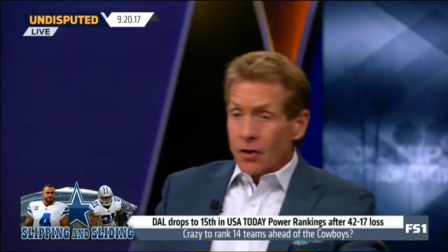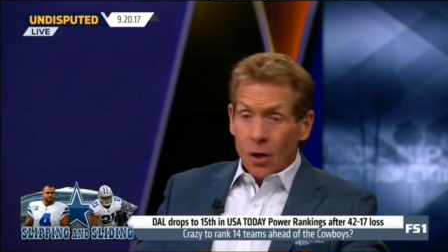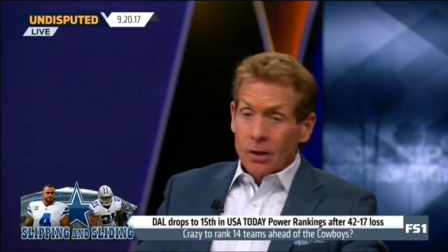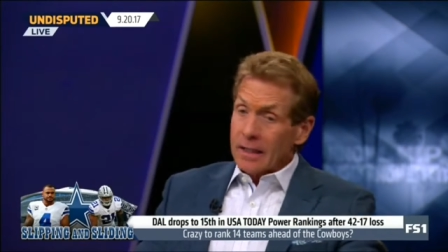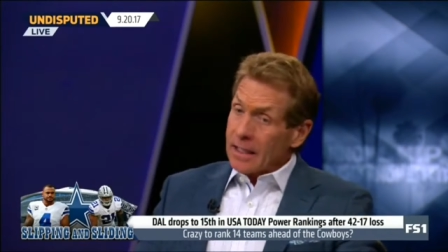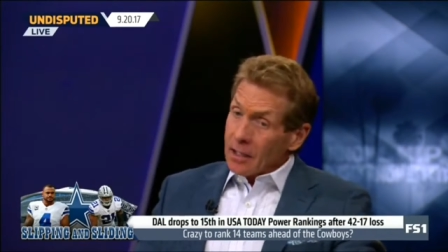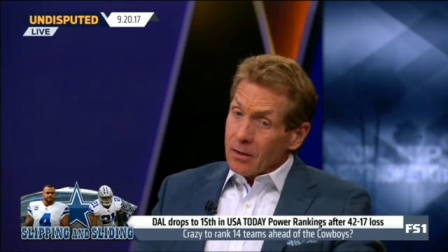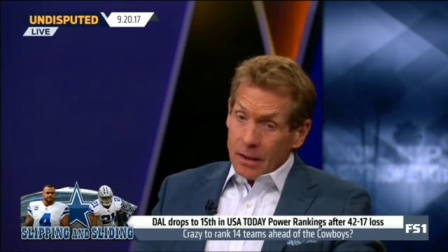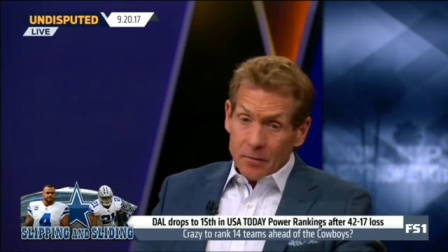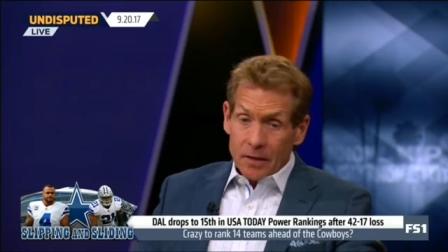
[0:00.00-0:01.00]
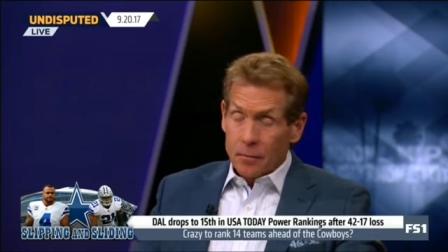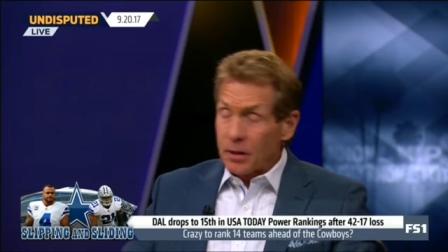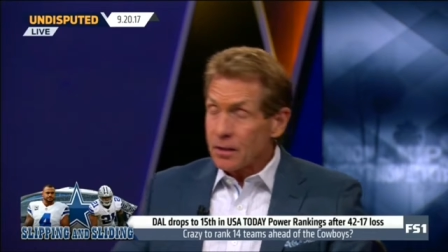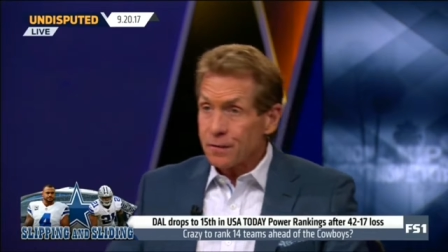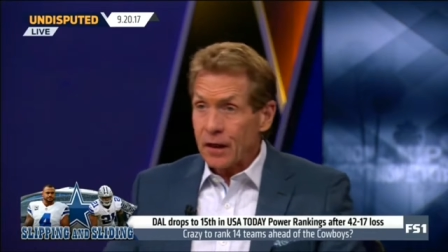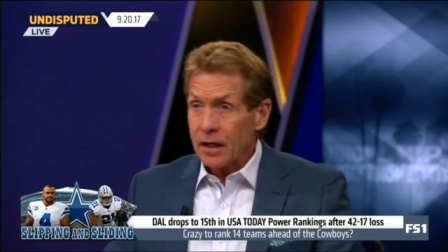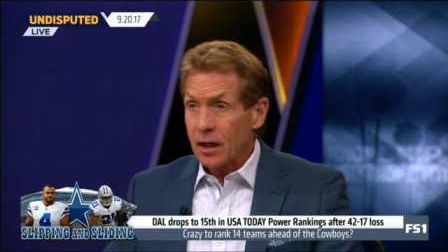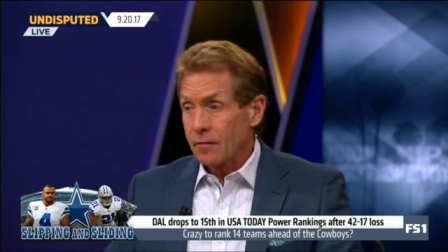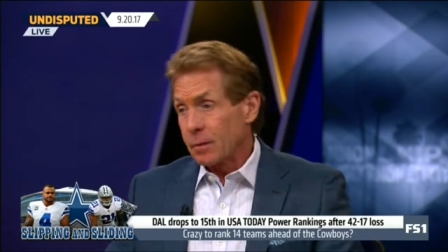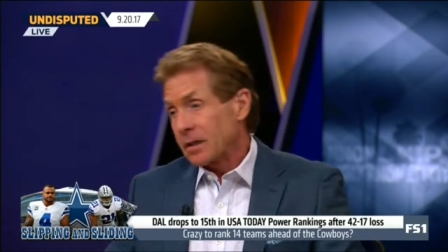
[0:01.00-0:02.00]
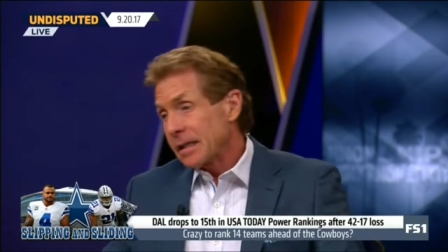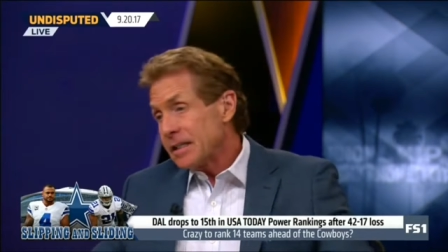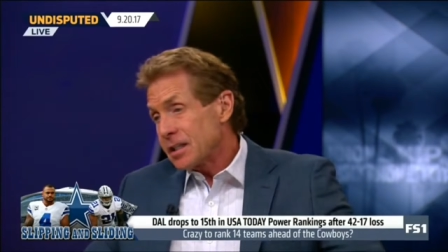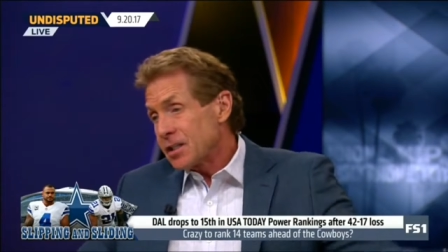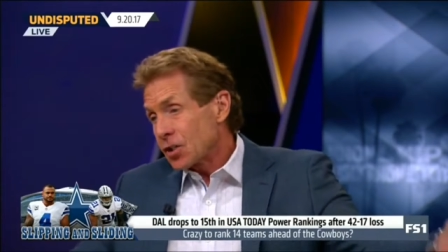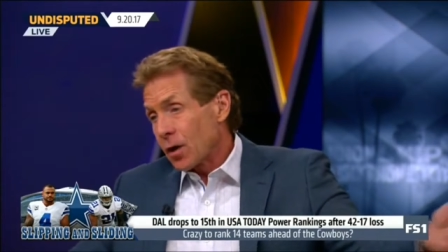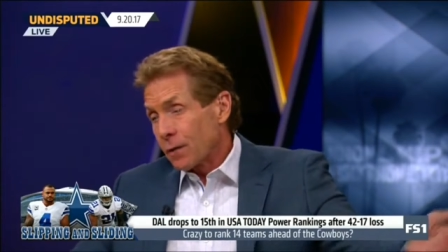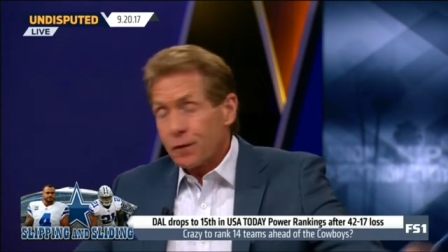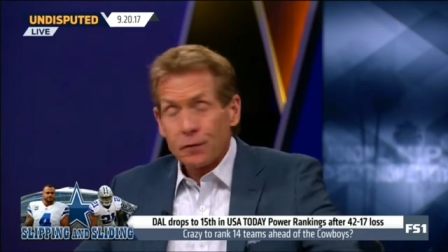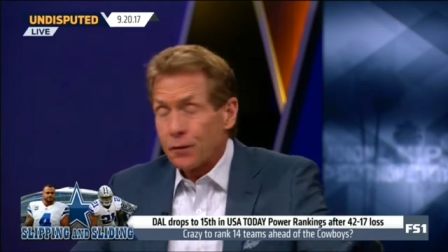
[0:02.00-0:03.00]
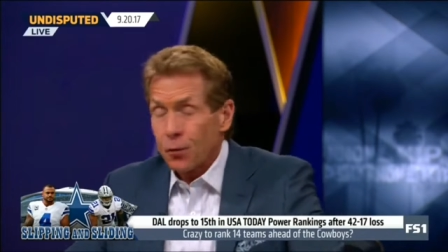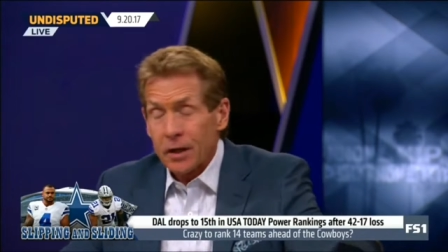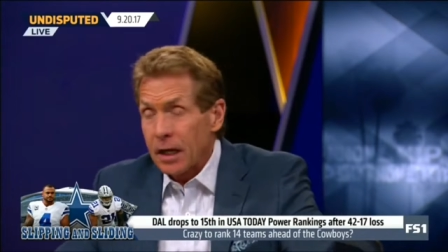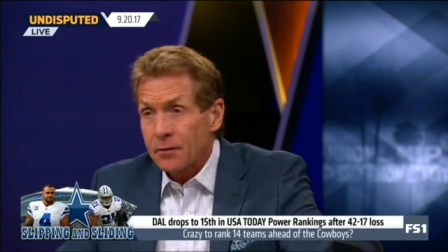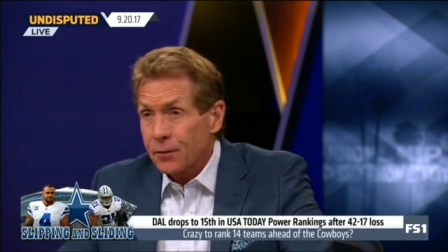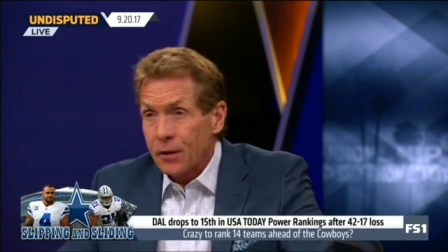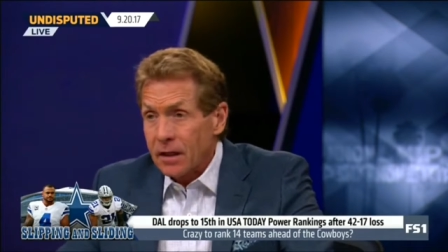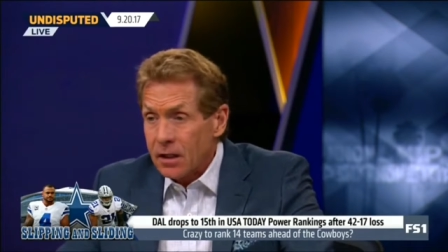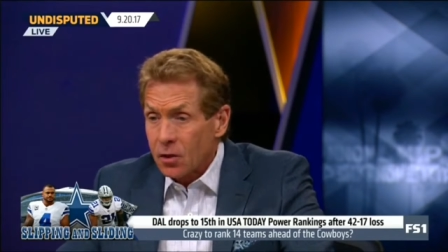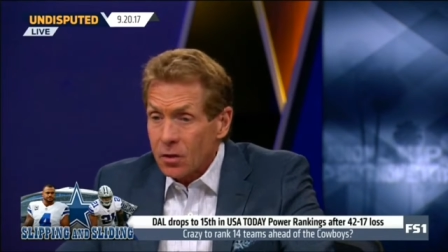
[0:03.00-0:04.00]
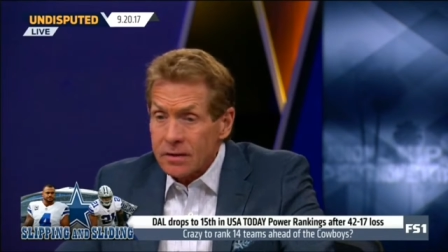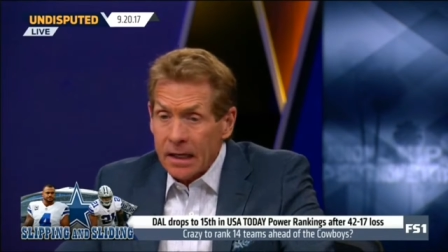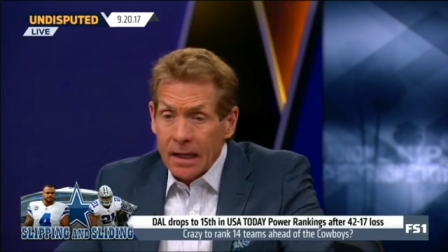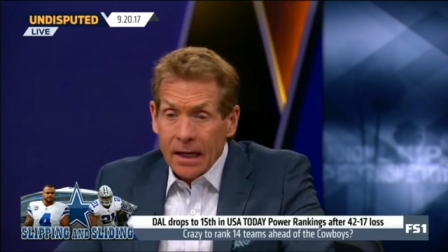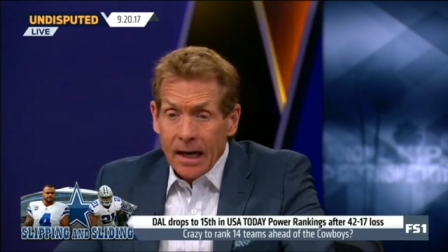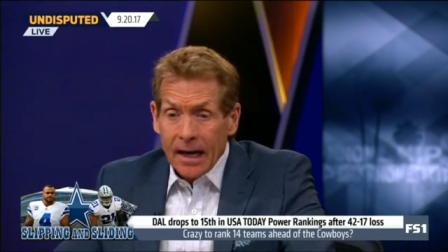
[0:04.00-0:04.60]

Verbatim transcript: Nolan Carroll, I'm not the biggest fan of, but at least he started 54 games for the Eagles,